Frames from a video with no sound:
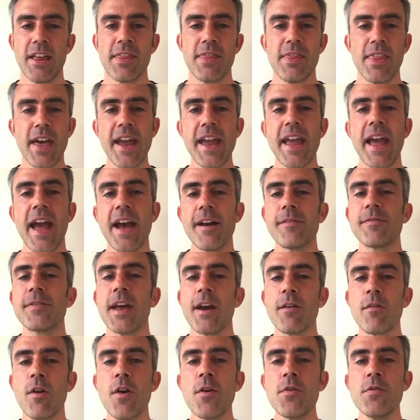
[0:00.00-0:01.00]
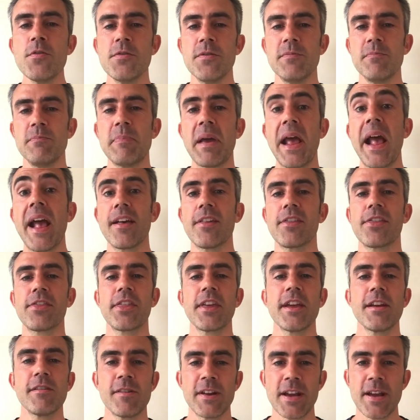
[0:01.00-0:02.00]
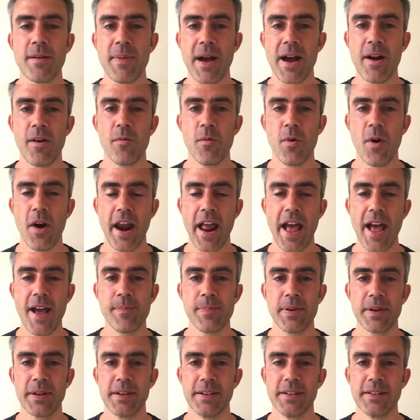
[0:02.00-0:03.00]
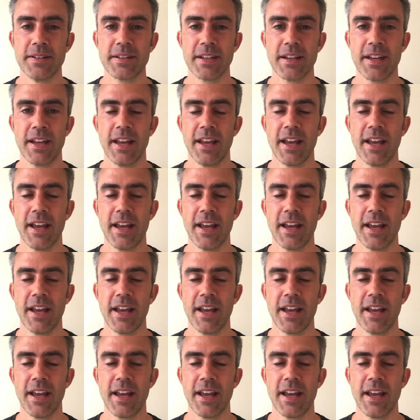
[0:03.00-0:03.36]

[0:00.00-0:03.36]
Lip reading: they have their own pet theory about what happened